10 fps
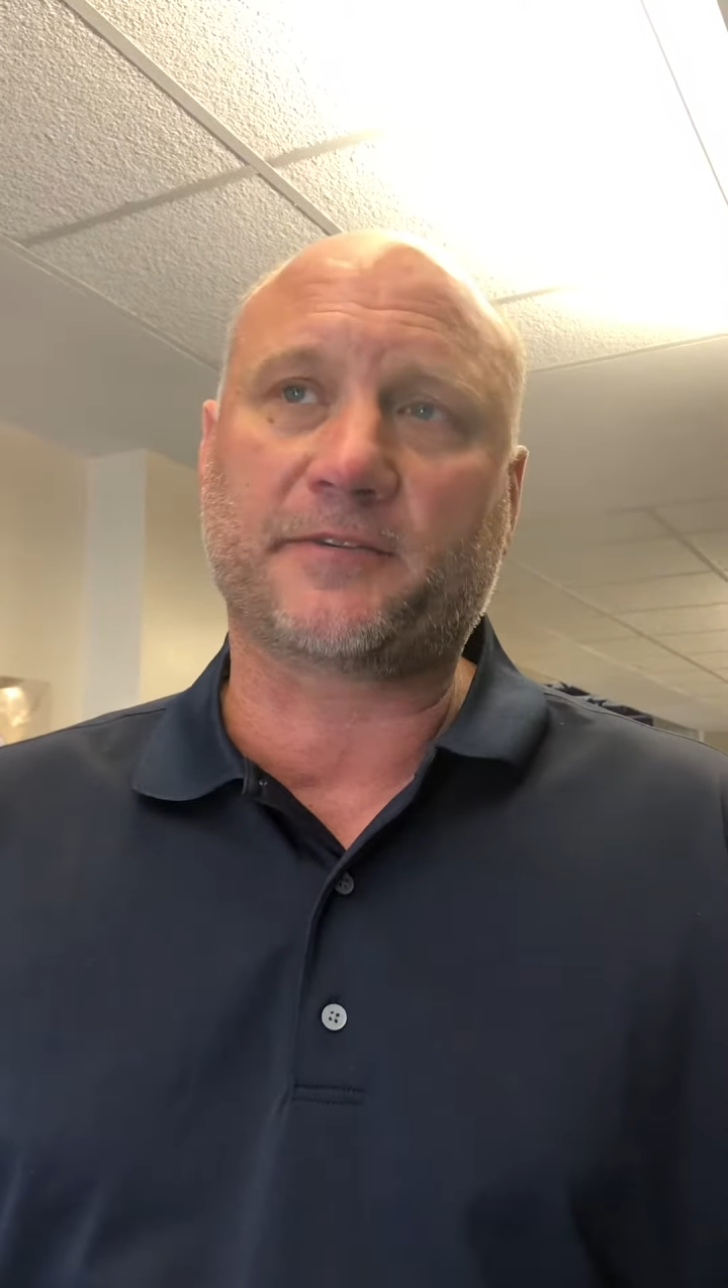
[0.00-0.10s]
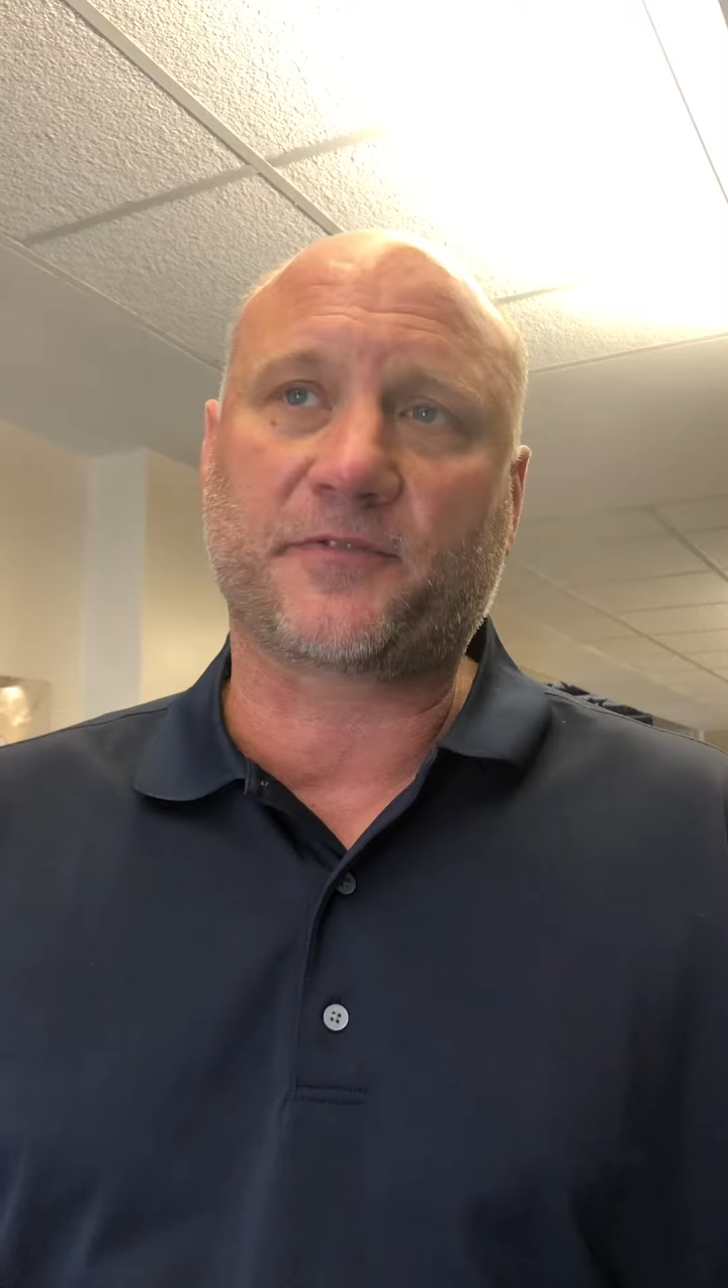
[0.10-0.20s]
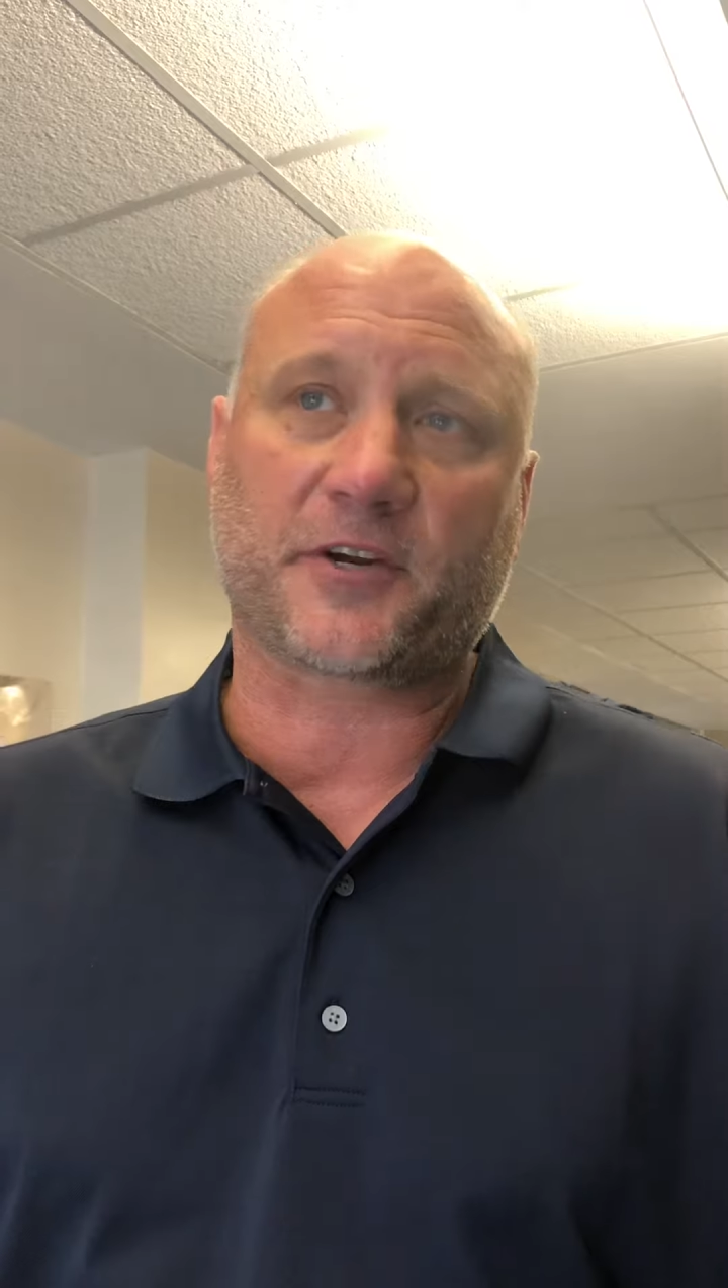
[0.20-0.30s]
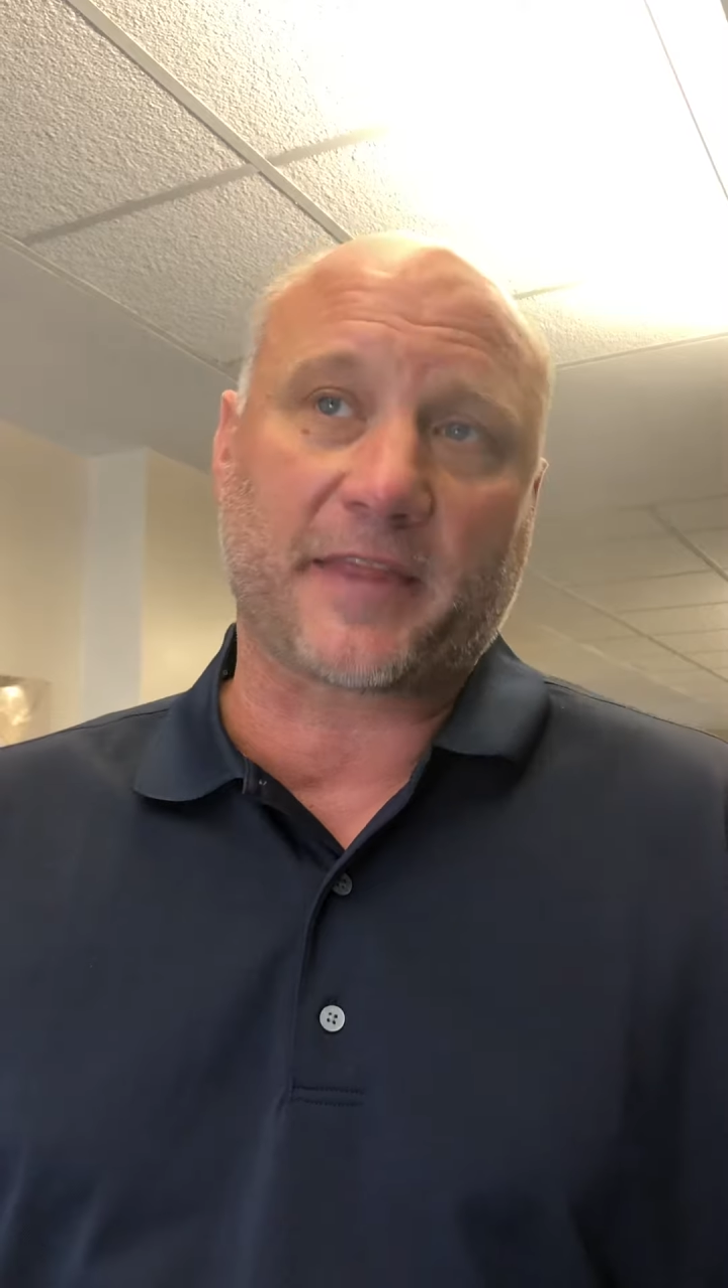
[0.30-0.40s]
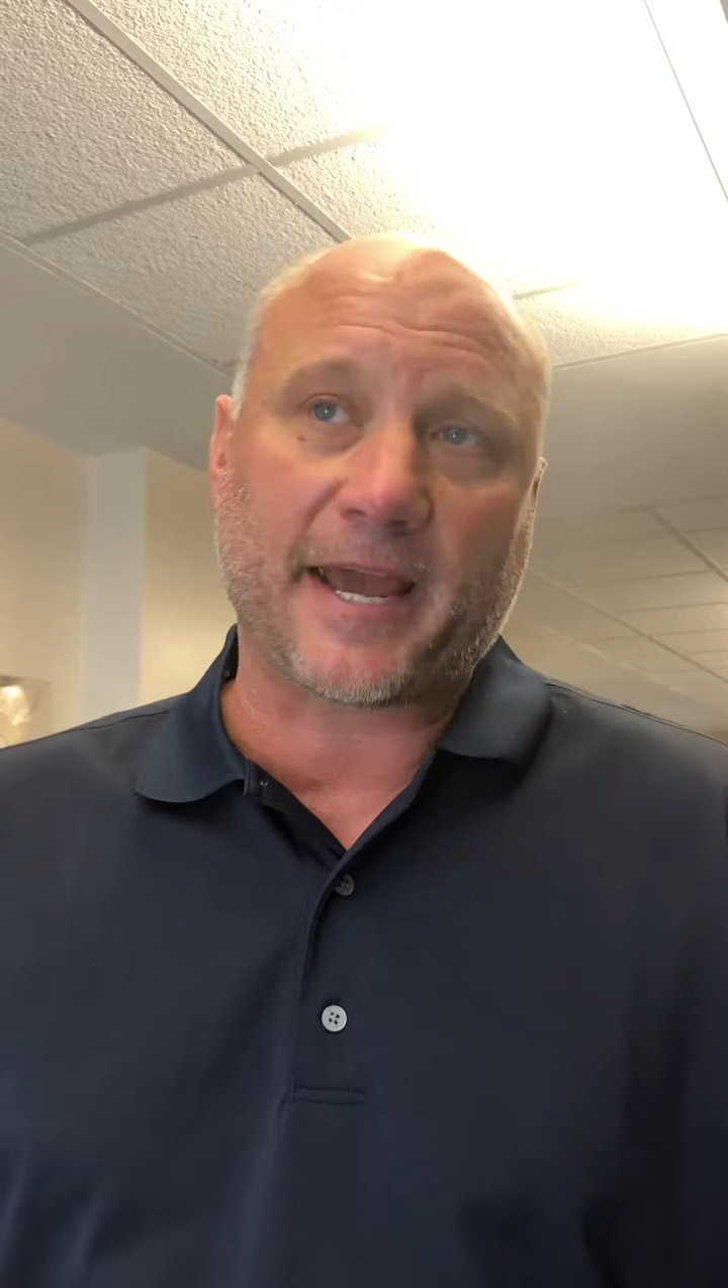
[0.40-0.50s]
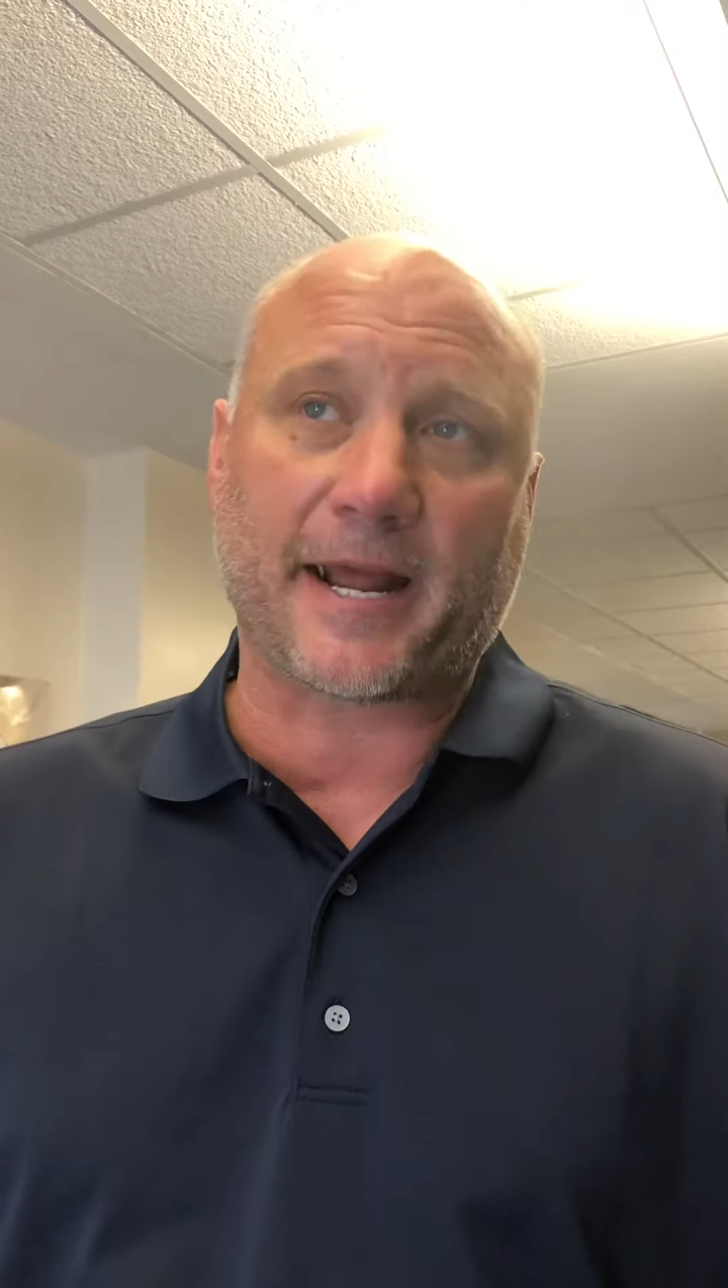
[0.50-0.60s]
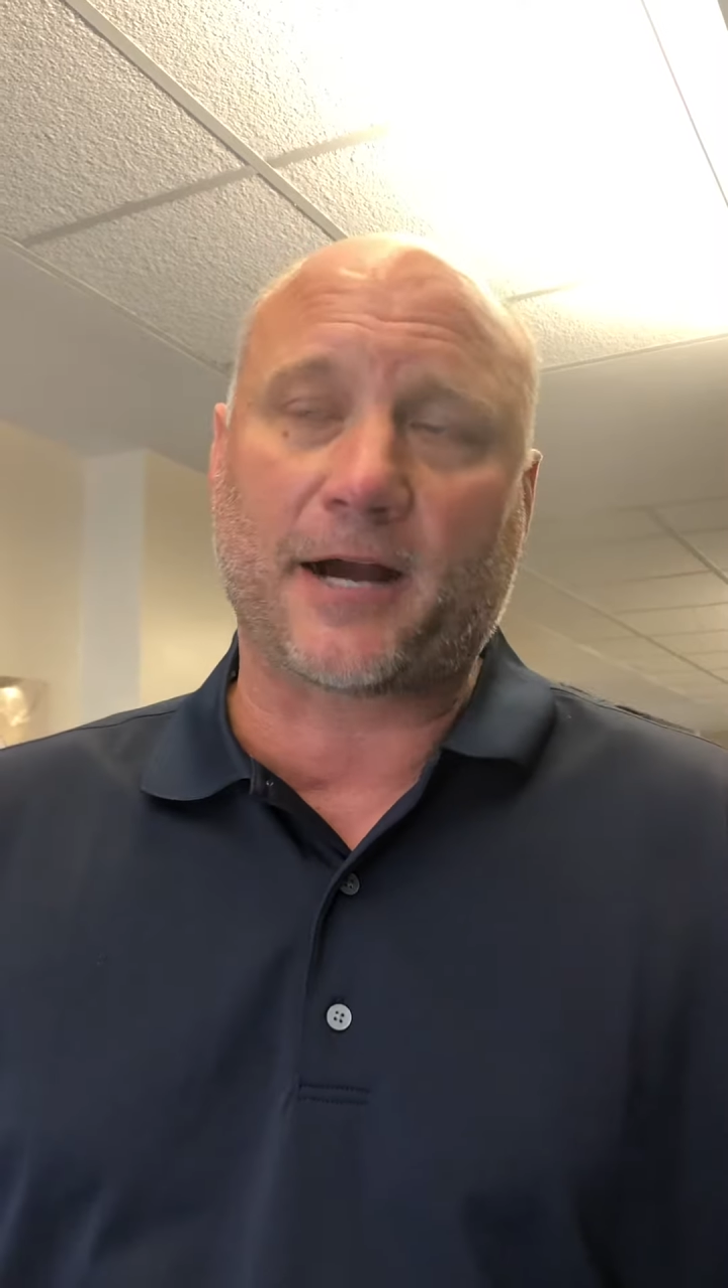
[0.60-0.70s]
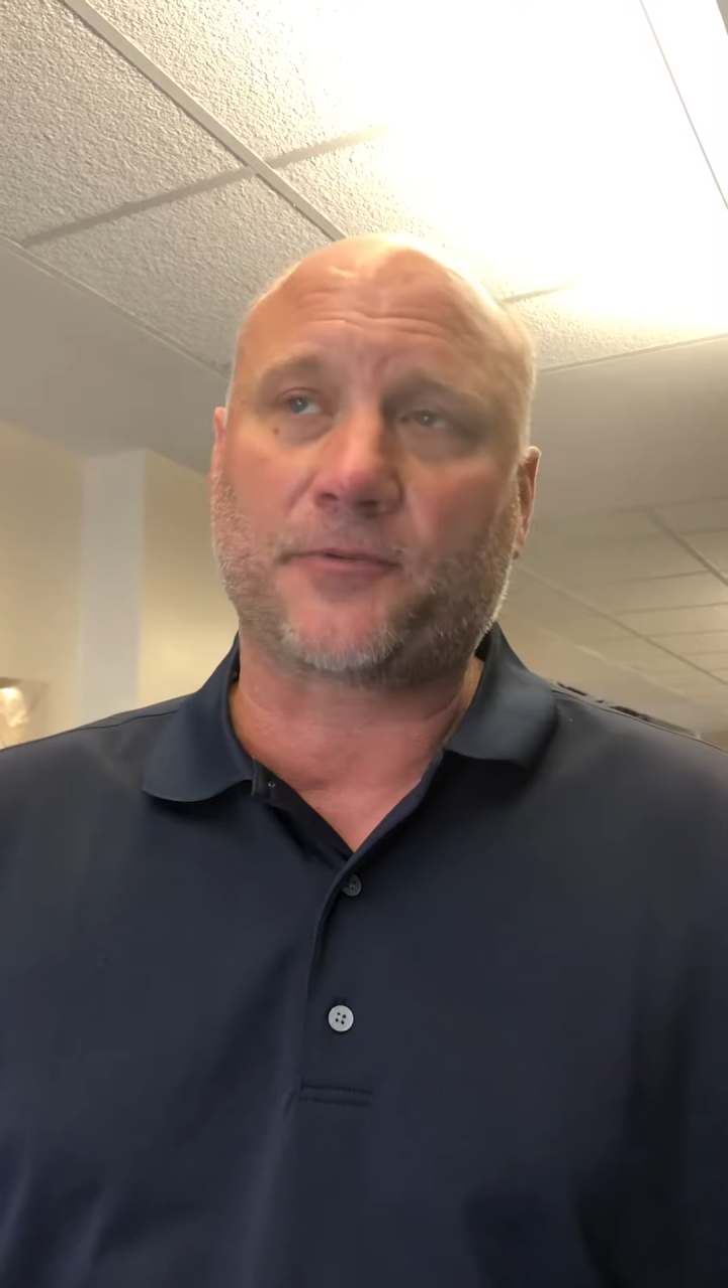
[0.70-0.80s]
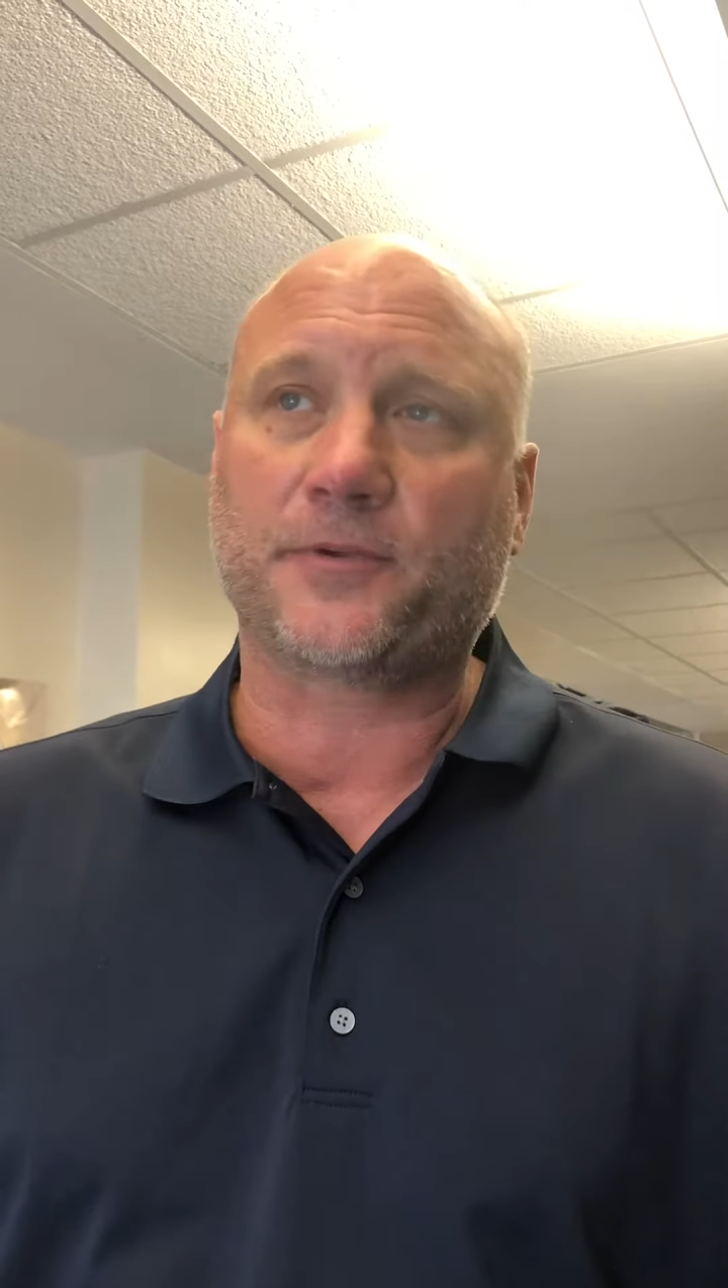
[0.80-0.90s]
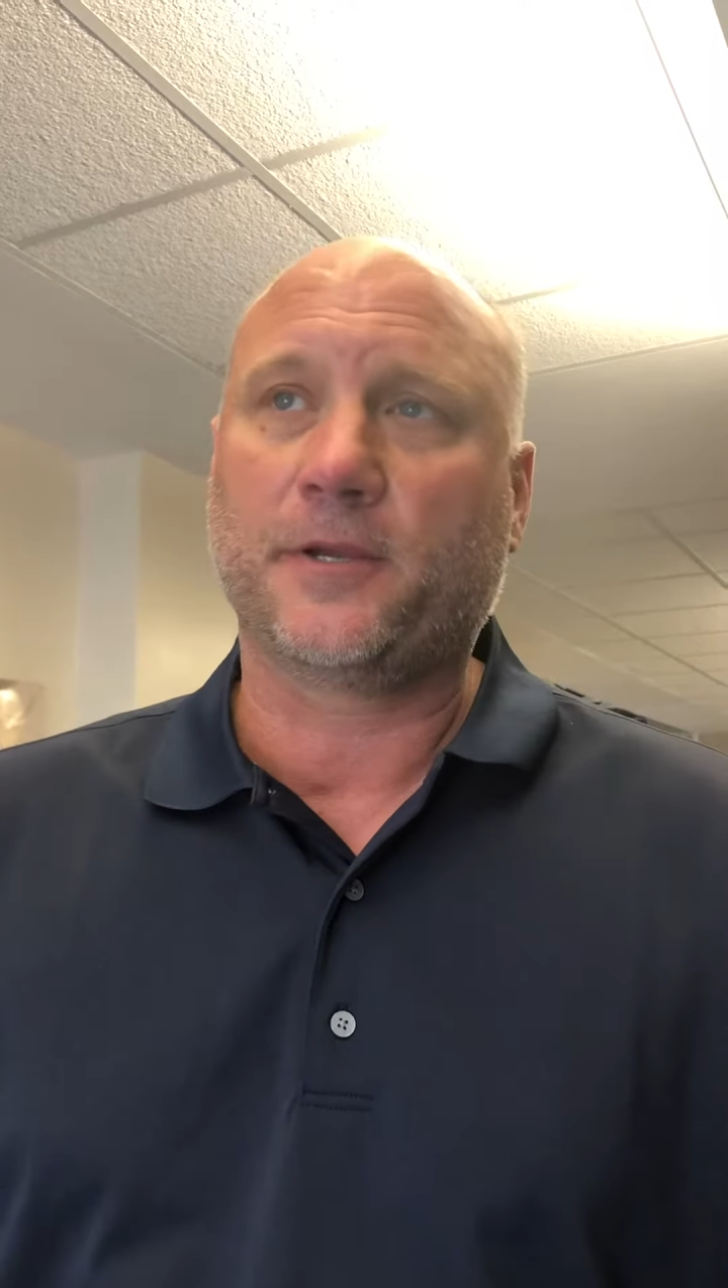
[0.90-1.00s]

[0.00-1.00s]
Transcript: is figure that out.